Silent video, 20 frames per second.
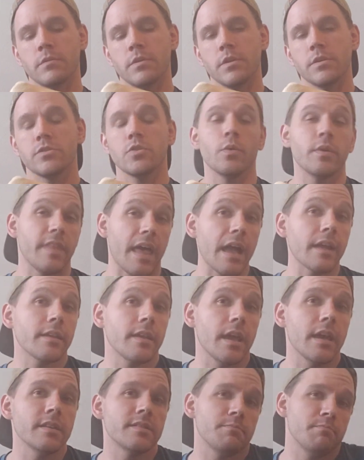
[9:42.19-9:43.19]
So in that
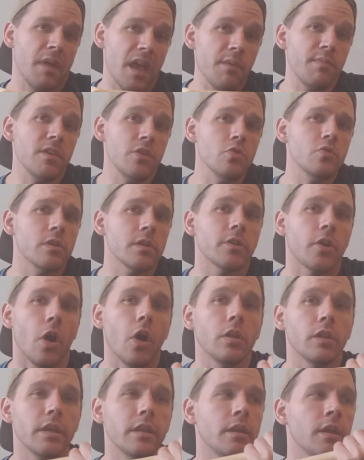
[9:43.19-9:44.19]
case, maybe you could
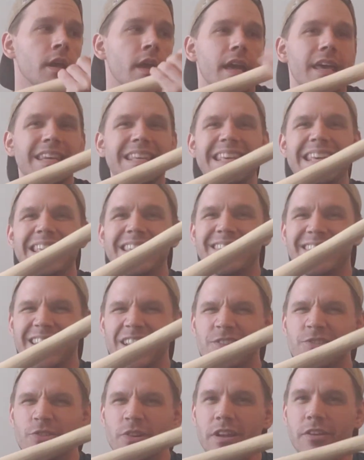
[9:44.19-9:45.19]
call it an
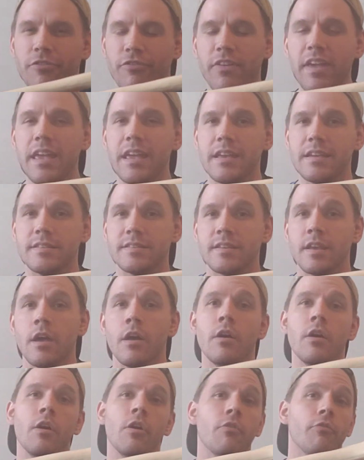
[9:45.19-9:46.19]
eccentric phase
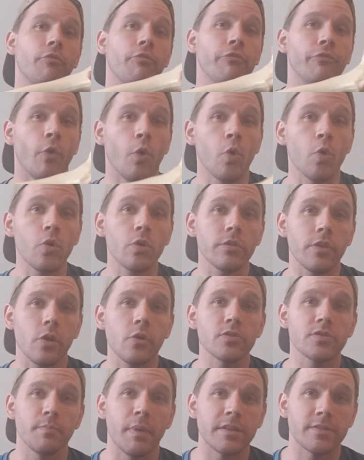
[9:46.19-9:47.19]
for
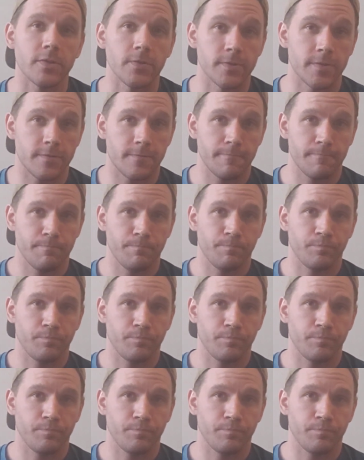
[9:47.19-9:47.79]
those muscles.